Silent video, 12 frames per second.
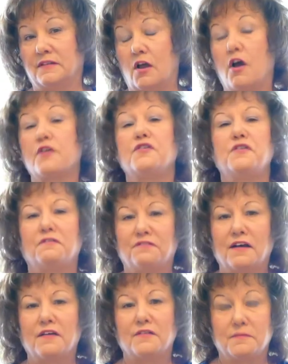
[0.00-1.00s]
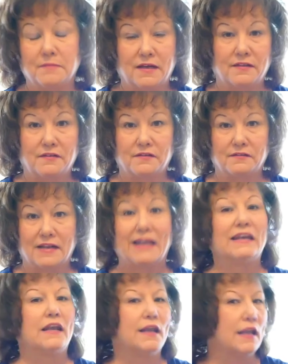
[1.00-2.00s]
Honor your father and mother,
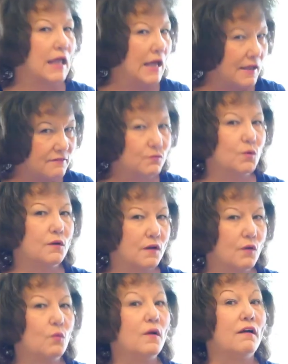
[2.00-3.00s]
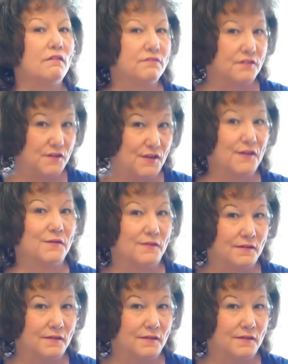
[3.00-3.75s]
and life will go well for you.